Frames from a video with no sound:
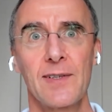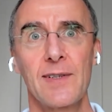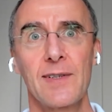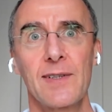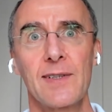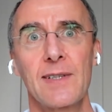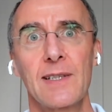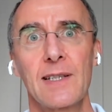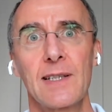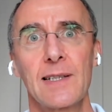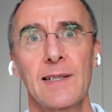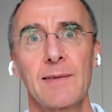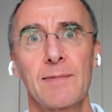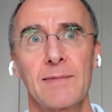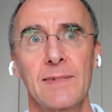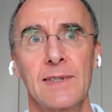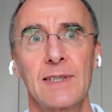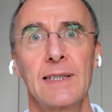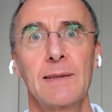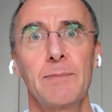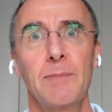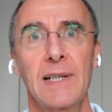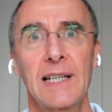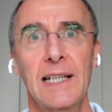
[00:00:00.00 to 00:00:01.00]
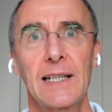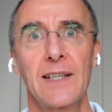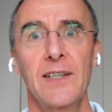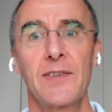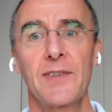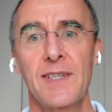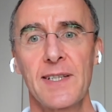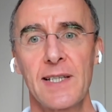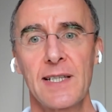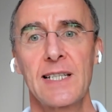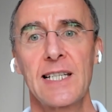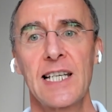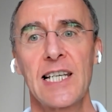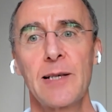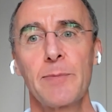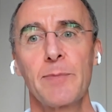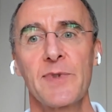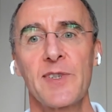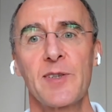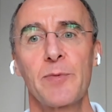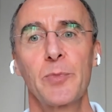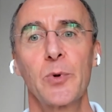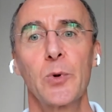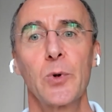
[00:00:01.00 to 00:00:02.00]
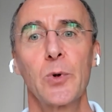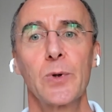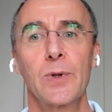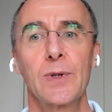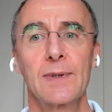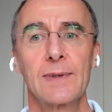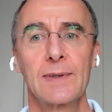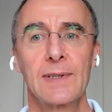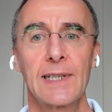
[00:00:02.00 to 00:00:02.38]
is that mental health is a team sport.